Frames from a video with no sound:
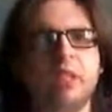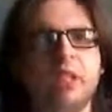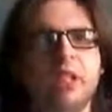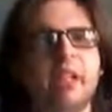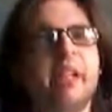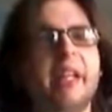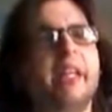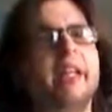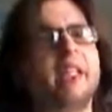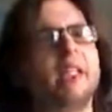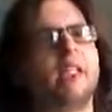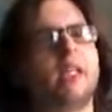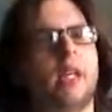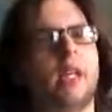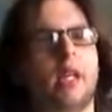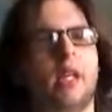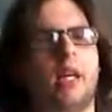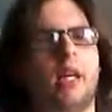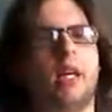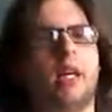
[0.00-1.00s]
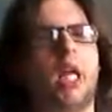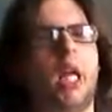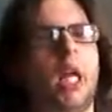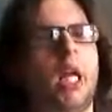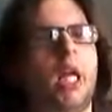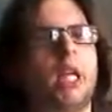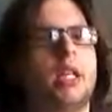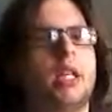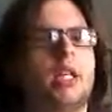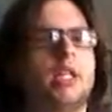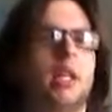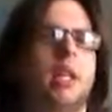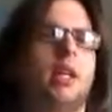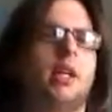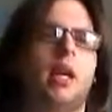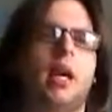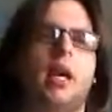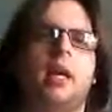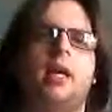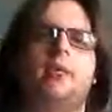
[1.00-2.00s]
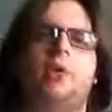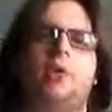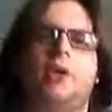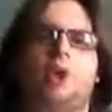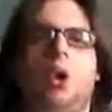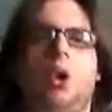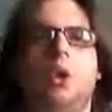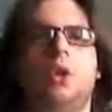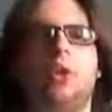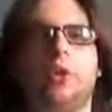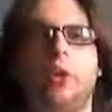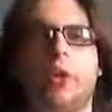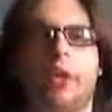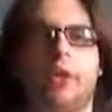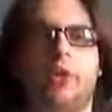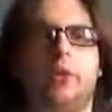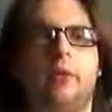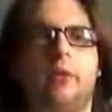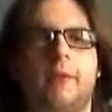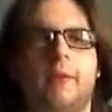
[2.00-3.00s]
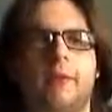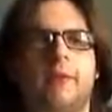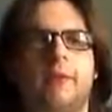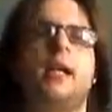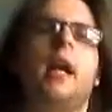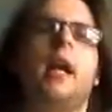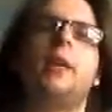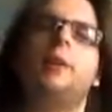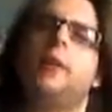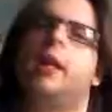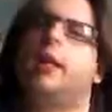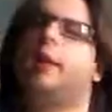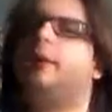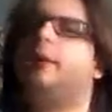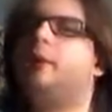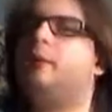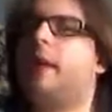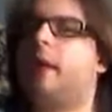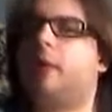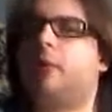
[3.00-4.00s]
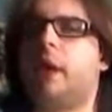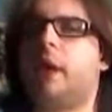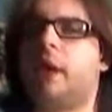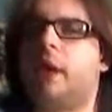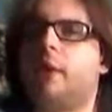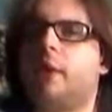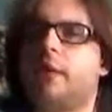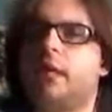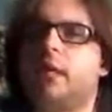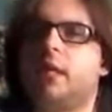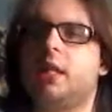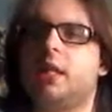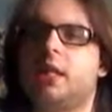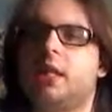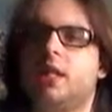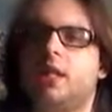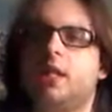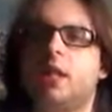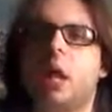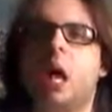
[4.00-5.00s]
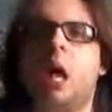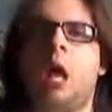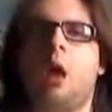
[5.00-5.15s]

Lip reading: is set in kind of this alternate universe, kind of like Full Metal Alchemist is,